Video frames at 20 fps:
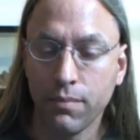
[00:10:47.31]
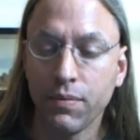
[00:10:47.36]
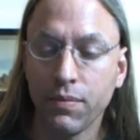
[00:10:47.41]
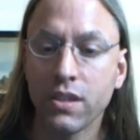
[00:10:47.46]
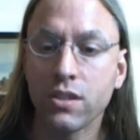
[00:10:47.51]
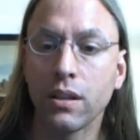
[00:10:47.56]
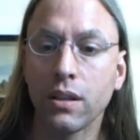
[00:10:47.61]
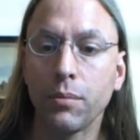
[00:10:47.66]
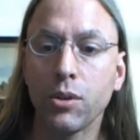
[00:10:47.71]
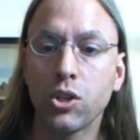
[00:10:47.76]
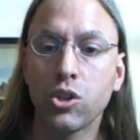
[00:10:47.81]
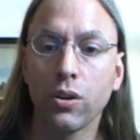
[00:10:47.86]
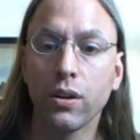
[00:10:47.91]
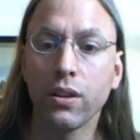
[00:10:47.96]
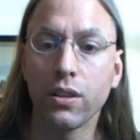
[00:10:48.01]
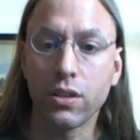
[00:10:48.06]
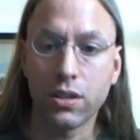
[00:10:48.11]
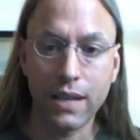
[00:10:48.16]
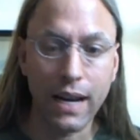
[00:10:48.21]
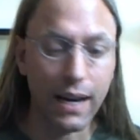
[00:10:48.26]
So let me show you
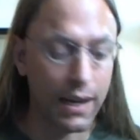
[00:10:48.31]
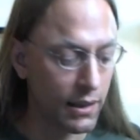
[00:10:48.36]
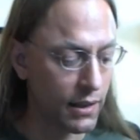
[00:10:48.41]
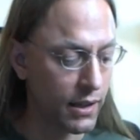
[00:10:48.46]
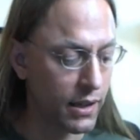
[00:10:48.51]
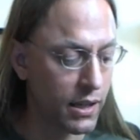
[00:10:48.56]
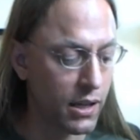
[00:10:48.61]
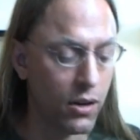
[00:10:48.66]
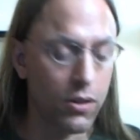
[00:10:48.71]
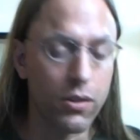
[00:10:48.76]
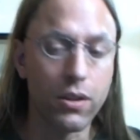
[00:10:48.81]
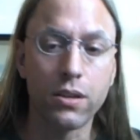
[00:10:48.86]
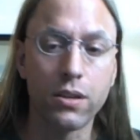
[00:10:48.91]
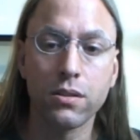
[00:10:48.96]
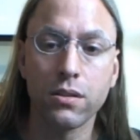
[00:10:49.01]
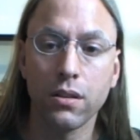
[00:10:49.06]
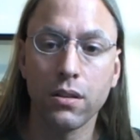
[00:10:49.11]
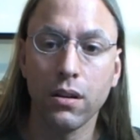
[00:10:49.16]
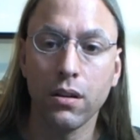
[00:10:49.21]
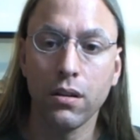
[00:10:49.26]
the second lick here. What
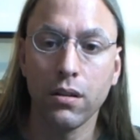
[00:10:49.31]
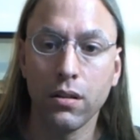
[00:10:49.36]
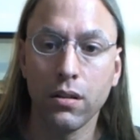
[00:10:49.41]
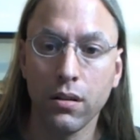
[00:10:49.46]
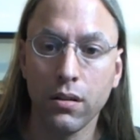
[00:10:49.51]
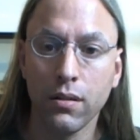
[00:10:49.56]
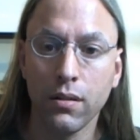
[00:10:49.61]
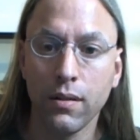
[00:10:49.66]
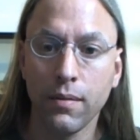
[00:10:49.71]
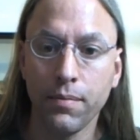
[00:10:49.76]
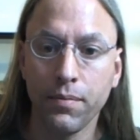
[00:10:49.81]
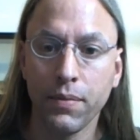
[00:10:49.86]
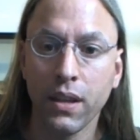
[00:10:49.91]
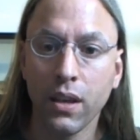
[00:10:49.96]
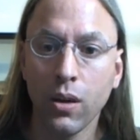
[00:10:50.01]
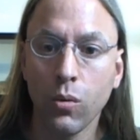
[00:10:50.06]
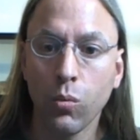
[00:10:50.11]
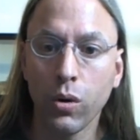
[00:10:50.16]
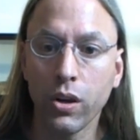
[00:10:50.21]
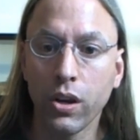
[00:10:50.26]

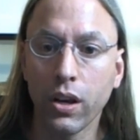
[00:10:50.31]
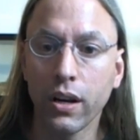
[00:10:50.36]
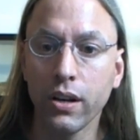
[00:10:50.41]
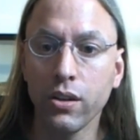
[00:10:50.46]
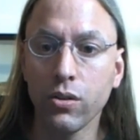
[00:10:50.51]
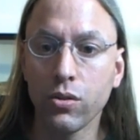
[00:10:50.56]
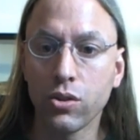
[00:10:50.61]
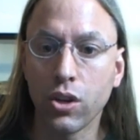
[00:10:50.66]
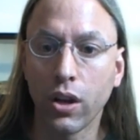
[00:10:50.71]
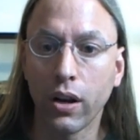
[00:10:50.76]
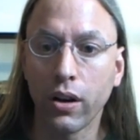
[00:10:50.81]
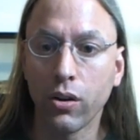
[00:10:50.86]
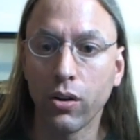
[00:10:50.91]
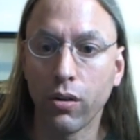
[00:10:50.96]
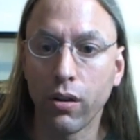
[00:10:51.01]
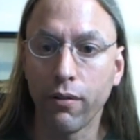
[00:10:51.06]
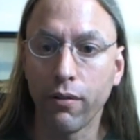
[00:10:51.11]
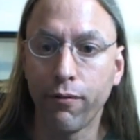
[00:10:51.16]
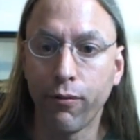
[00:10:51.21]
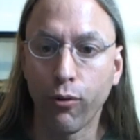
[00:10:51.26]
you're going to do is you're going to go
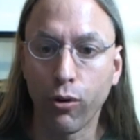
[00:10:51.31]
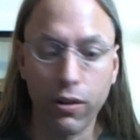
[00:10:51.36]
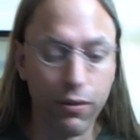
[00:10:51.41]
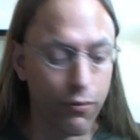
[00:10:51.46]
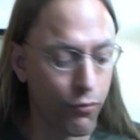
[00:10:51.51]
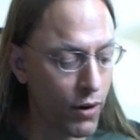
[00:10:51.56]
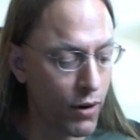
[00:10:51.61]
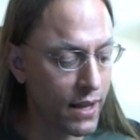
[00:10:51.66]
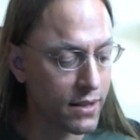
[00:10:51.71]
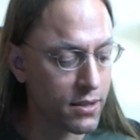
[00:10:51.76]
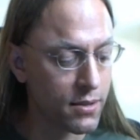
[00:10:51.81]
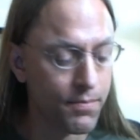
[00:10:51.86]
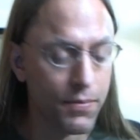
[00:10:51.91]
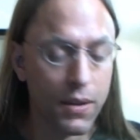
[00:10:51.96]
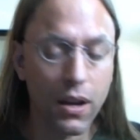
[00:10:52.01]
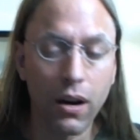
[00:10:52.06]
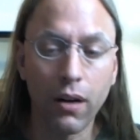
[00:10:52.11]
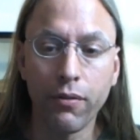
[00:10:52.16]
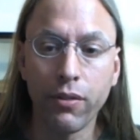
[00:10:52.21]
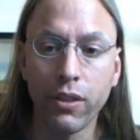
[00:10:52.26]
to the 4th fret
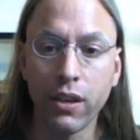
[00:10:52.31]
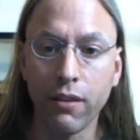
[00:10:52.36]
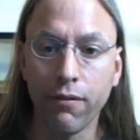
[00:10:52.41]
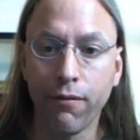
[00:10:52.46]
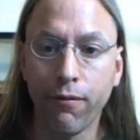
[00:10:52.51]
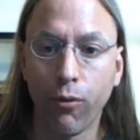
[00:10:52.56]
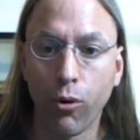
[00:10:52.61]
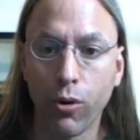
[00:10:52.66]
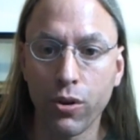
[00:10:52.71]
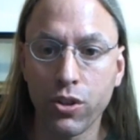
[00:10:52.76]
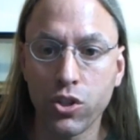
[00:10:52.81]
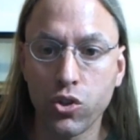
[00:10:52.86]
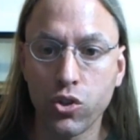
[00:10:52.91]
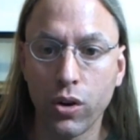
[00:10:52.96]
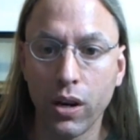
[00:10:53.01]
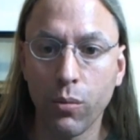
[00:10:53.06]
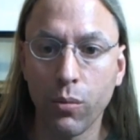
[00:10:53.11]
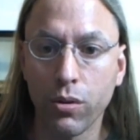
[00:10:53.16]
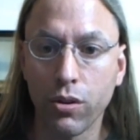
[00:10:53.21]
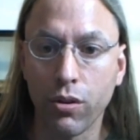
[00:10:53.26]
of the 4th
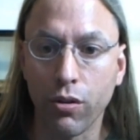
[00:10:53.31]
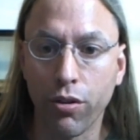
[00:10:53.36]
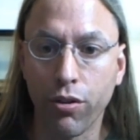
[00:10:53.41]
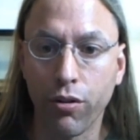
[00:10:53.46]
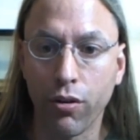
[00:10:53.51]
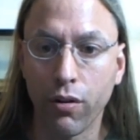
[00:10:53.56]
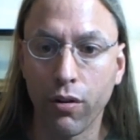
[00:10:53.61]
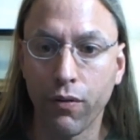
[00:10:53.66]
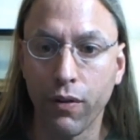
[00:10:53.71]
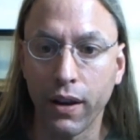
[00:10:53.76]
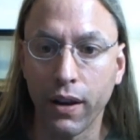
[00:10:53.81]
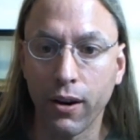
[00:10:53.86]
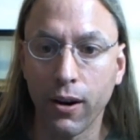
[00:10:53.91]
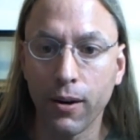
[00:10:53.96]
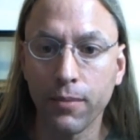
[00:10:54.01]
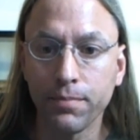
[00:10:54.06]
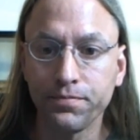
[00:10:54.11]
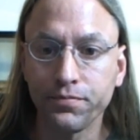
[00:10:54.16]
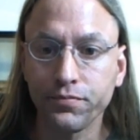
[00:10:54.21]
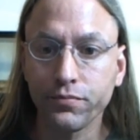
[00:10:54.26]
string with your 3rd finger.
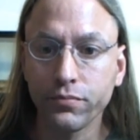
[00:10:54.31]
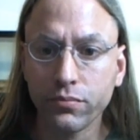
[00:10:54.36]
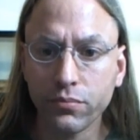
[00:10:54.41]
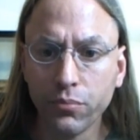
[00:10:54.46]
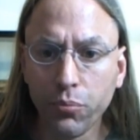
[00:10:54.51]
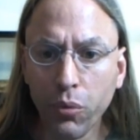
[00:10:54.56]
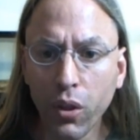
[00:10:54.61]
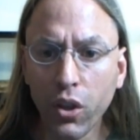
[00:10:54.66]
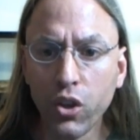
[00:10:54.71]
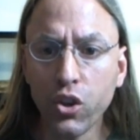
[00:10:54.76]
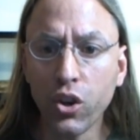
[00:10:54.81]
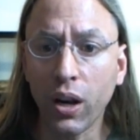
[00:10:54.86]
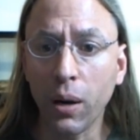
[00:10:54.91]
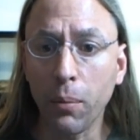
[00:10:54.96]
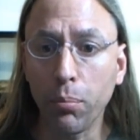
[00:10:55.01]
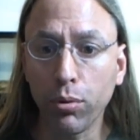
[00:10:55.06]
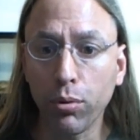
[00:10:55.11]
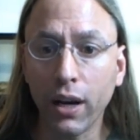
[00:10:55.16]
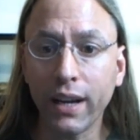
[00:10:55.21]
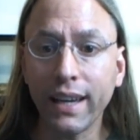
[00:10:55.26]
You're going to
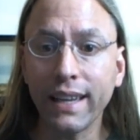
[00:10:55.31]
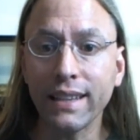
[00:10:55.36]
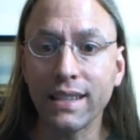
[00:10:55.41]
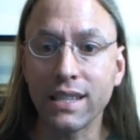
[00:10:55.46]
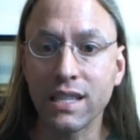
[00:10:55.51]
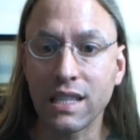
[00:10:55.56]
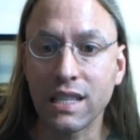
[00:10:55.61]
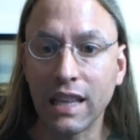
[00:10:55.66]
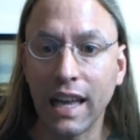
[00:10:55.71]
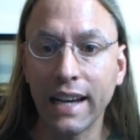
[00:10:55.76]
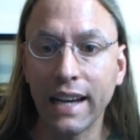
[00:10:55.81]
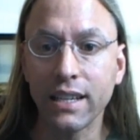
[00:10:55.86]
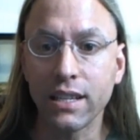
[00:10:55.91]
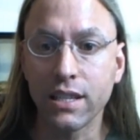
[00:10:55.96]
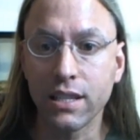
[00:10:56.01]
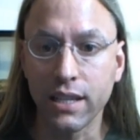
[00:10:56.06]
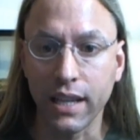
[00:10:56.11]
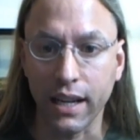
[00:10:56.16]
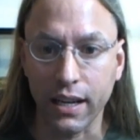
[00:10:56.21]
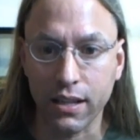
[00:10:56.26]
pluck it and slide to
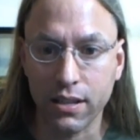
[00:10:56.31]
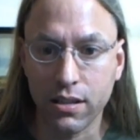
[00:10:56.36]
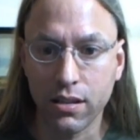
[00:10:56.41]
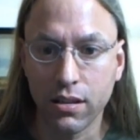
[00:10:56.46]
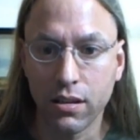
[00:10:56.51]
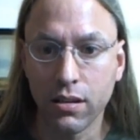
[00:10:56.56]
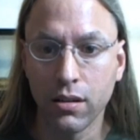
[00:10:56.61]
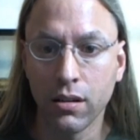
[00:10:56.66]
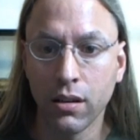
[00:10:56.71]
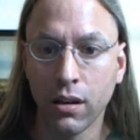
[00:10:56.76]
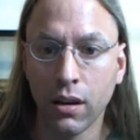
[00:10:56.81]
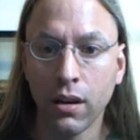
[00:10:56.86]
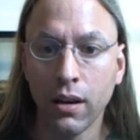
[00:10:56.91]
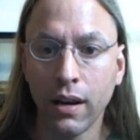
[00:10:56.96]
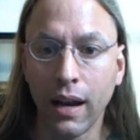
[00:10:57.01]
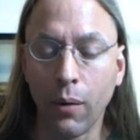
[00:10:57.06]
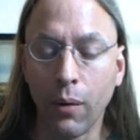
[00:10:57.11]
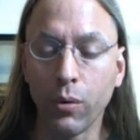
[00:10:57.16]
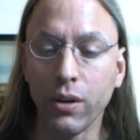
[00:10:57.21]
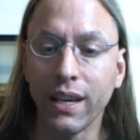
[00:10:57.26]
6.
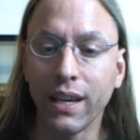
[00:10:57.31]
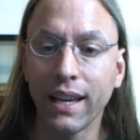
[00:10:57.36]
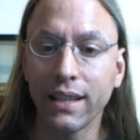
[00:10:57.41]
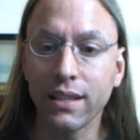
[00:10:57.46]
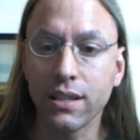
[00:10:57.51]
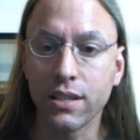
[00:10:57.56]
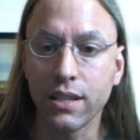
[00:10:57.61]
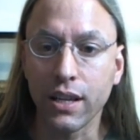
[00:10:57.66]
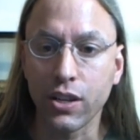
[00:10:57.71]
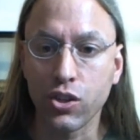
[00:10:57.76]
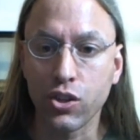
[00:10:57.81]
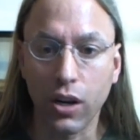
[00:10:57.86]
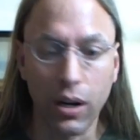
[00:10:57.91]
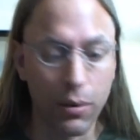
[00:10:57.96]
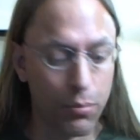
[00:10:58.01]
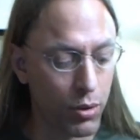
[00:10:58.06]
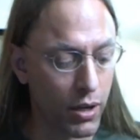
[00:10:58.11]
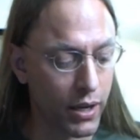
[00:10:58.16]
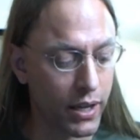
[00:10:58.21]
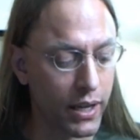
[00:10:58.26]
And when you get to 6, you're going
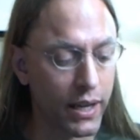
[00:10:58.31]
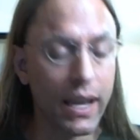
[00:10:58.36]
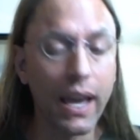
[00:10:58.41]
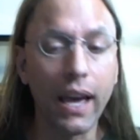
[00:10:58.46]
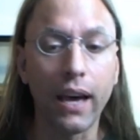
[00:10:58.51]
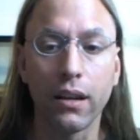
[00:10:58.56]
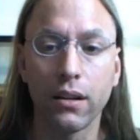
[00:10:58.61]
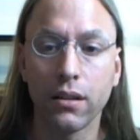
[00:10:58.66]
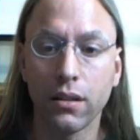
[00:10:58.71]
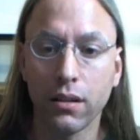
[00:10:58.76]
to pluck it again.